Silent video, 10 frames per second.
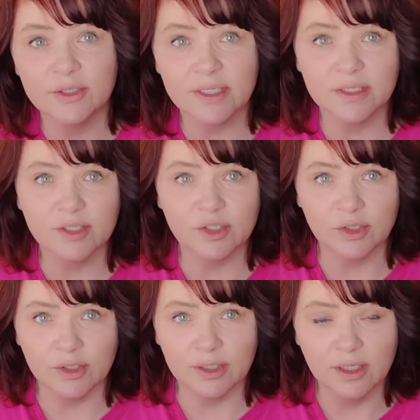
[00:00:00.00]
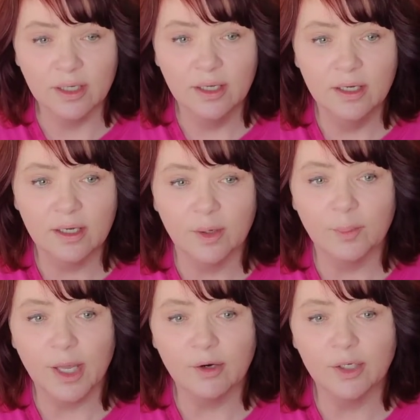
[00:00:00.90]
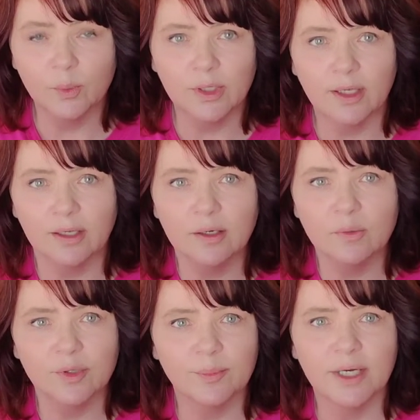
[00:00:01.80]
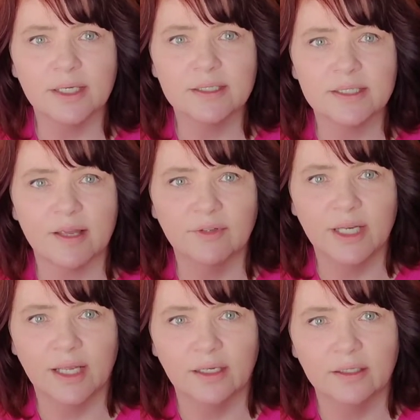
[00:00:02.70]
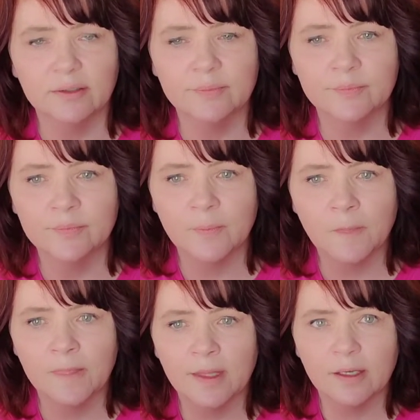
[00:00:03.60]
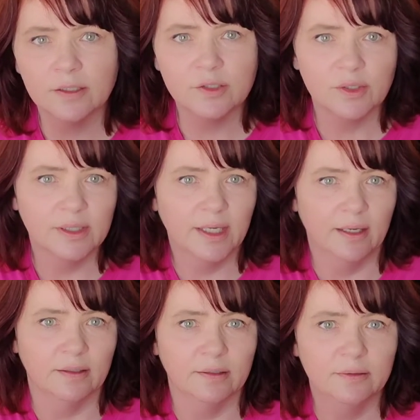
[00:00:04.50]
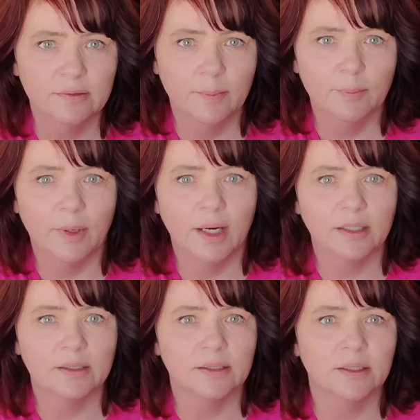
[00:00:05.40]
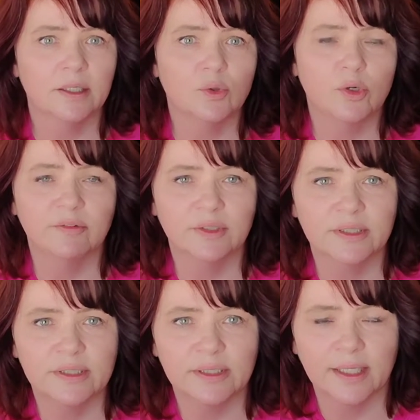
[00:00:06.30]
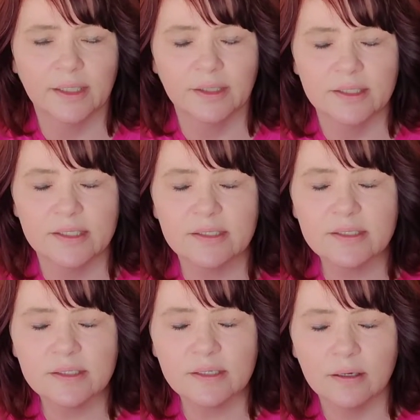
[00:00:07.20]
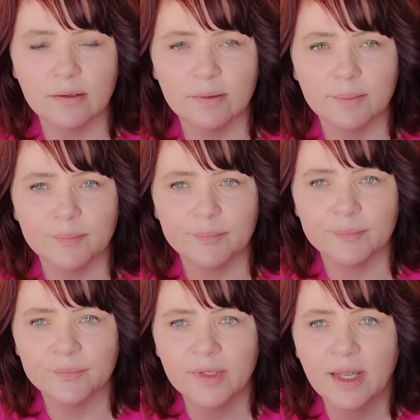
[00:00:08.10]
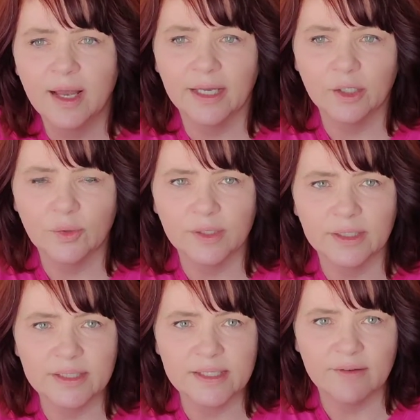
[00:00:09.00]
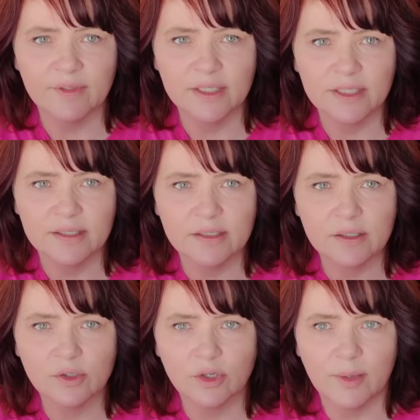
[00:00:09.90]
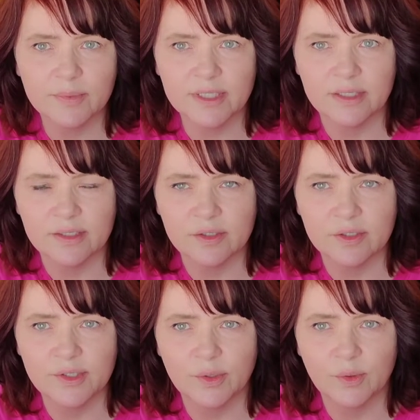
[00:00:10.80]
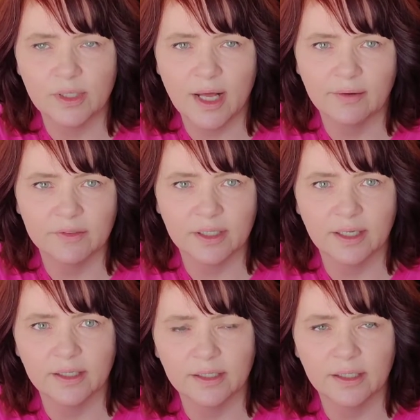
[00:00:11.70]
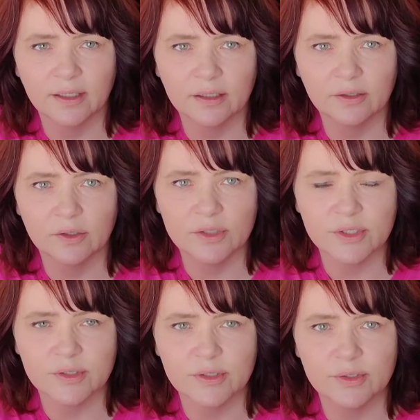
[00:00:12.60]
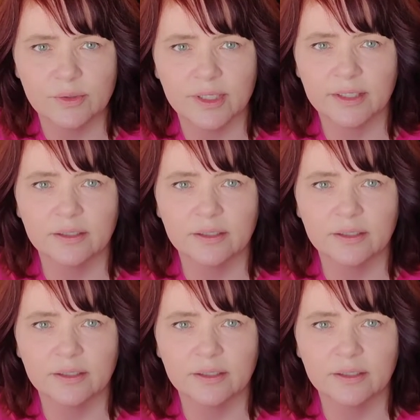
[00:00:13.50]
and start comparing what I get with my 780 to the Canon, but equivalent in like lenses. I know that the 70's crop sensor, so I'll have to kind of get closer to like